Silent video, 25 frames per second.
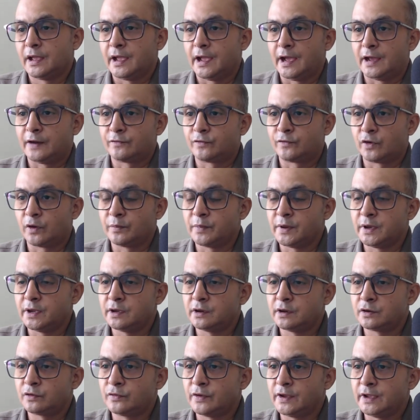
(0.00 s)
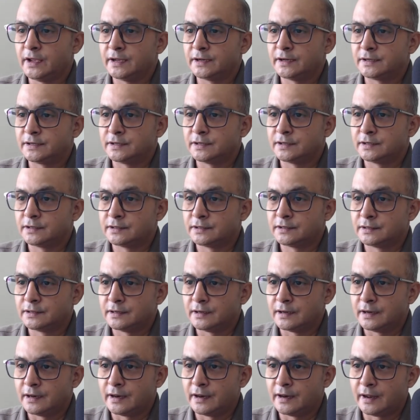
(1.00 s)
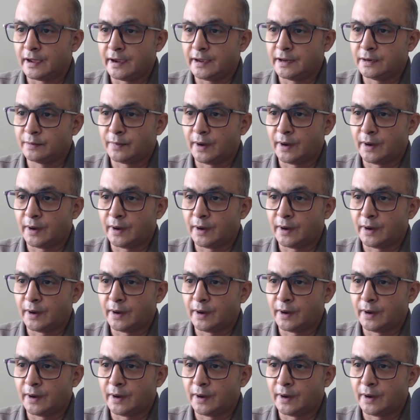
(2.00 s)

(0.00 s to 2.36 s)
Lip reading: And from here we get 9